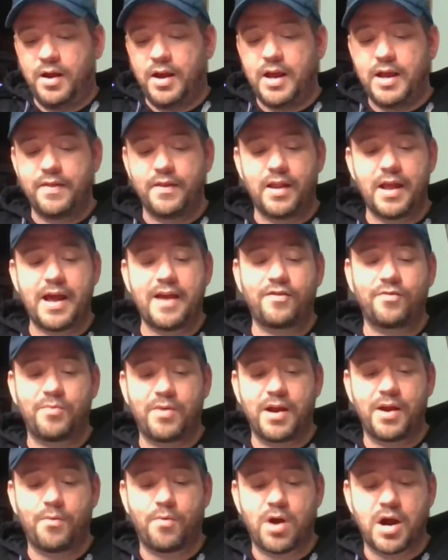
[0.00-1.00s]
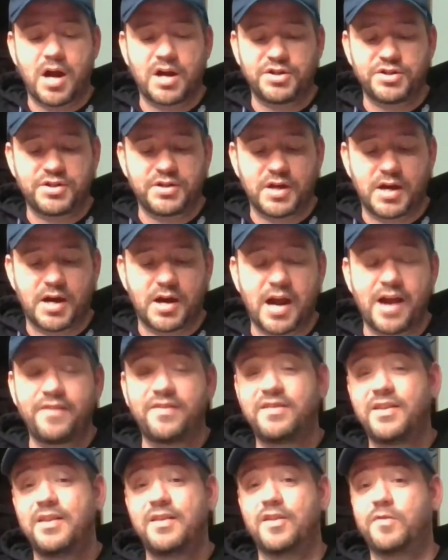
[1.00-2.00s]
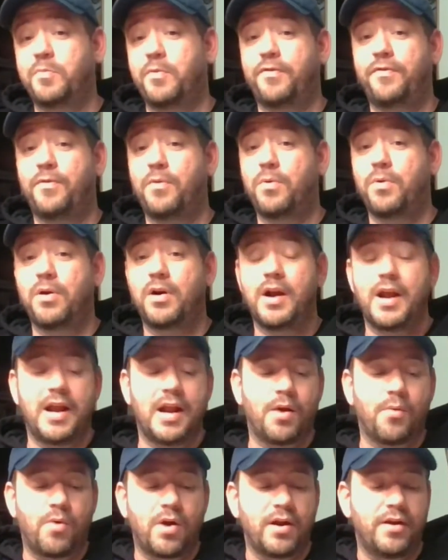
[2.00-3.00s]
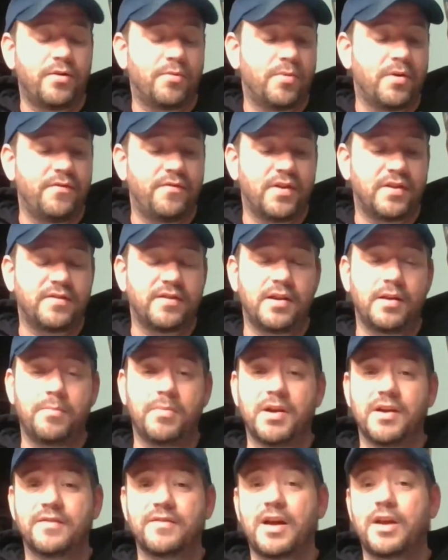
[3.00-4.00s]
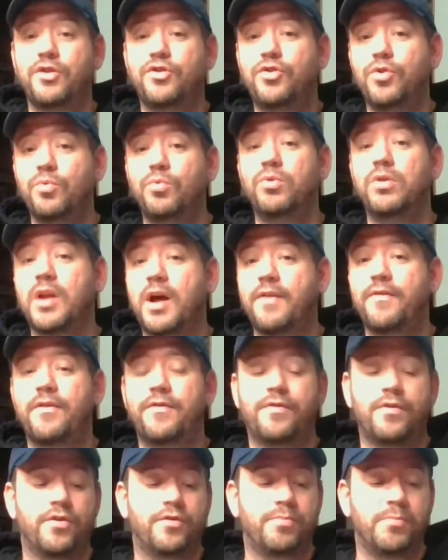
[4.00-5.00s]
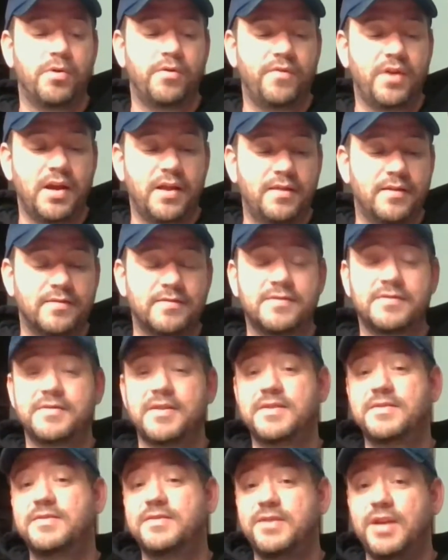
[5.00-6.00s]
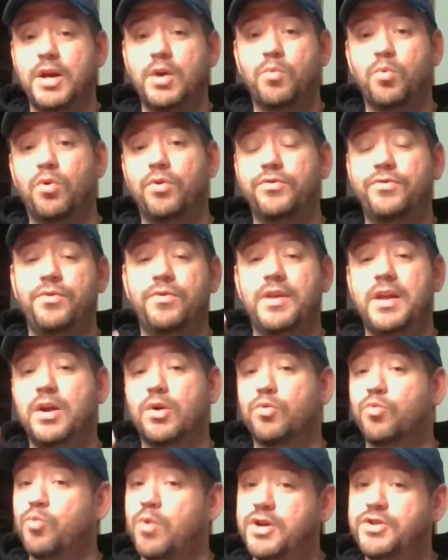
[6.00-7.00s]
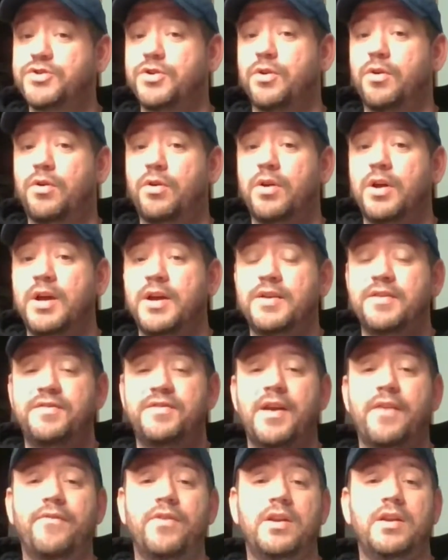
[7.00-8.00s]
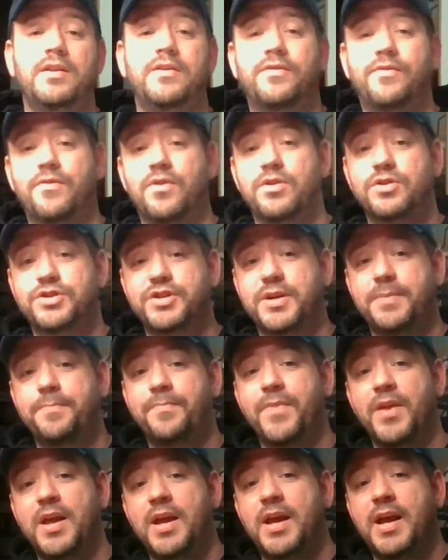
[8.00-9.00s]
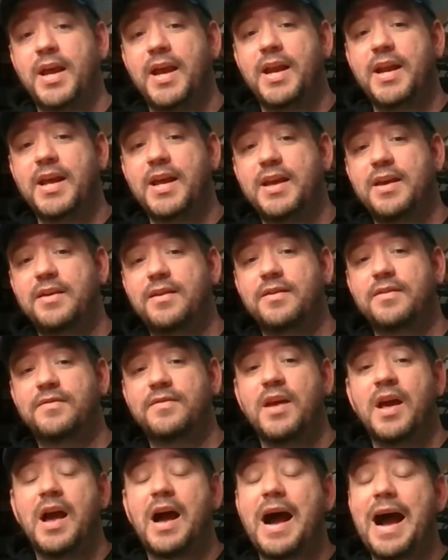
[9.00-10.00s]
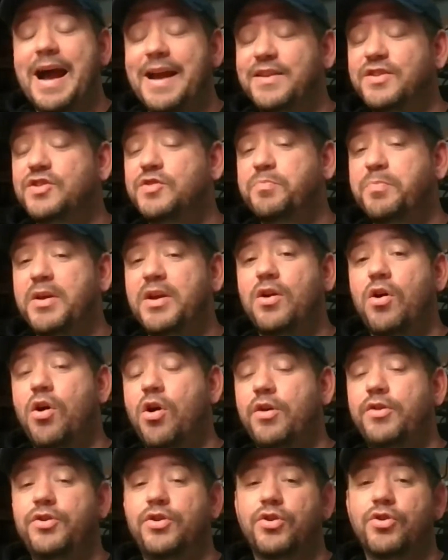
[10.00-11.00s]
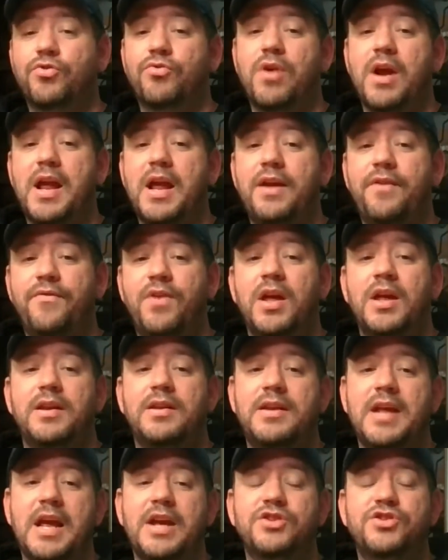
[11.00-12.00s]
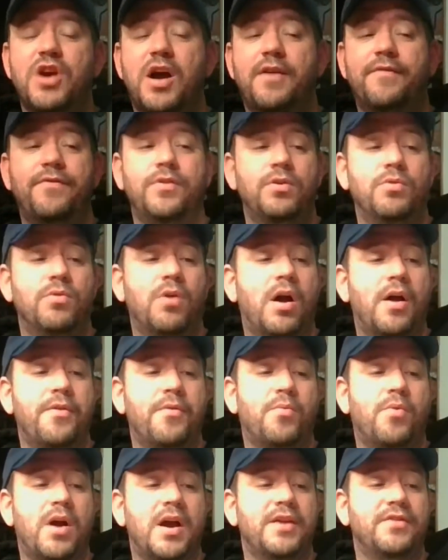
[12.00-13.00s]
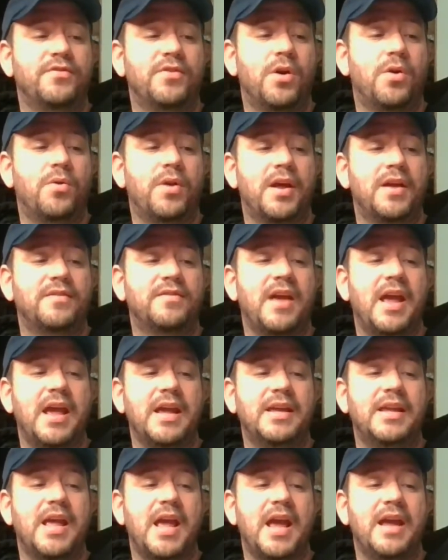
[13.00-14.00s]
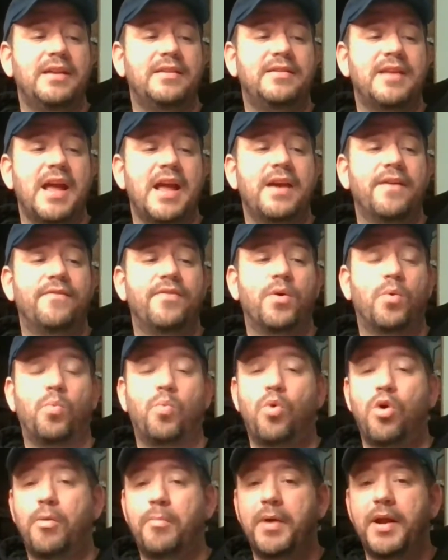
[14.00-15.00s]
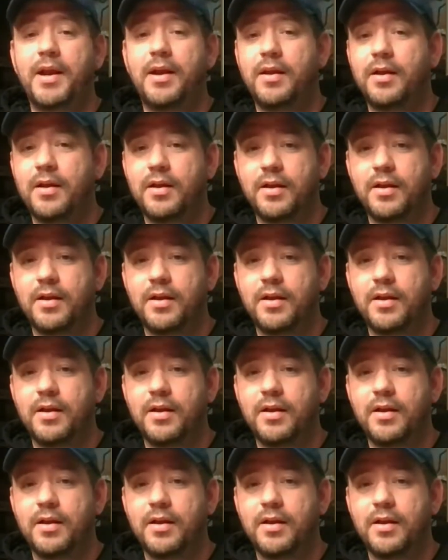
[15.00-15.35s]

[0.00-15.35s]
And the last one I watched, uh, I've seen this before and I wanted to revisit it because I do love the first movie, and this is a sequel to the original. 70s version. And it is I Spit on Your Grave, Deja Vu, otherwise known as AKA Day of the Woman.